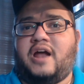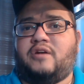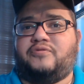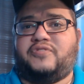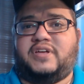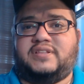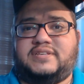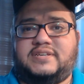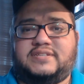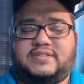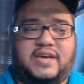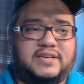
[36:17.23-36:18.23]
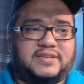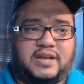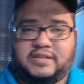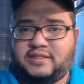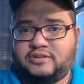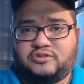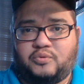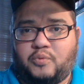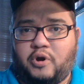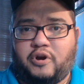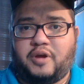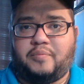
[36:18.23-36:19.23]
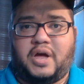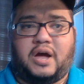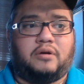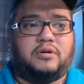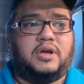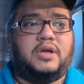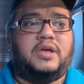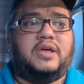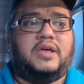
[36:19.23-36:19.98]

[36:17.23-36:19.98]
I don't think DC has anything to worry about.